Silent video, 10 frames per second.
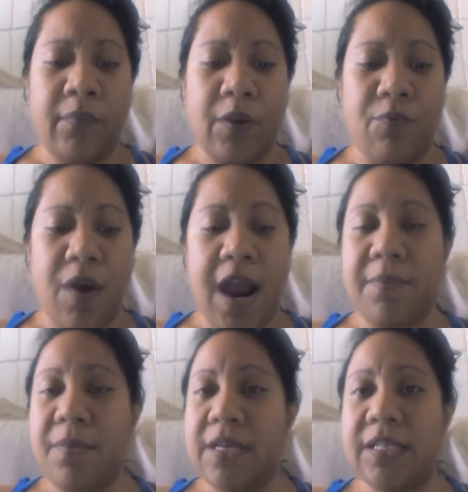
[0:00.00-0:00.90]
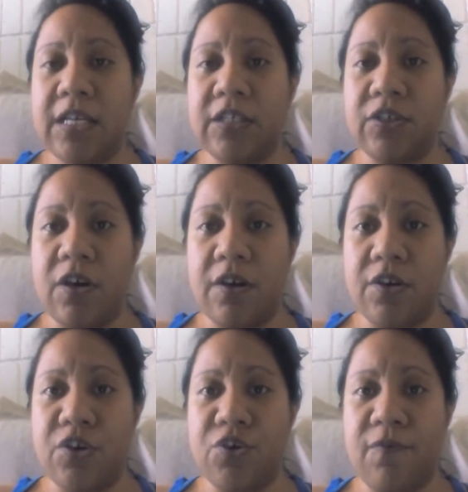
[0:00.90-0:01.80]
ran my test
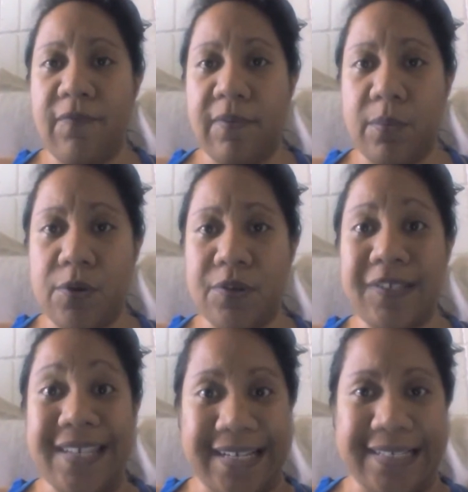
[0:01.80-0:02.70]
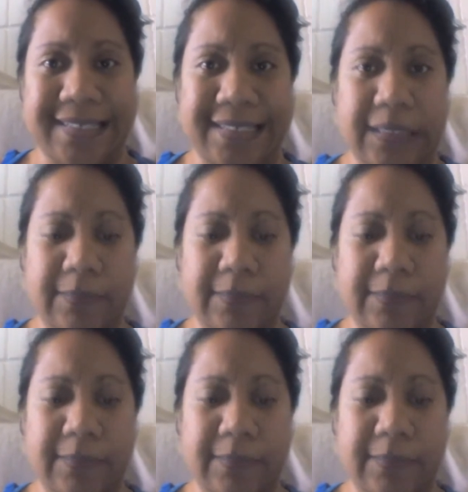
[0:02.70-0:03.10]
on November 6th,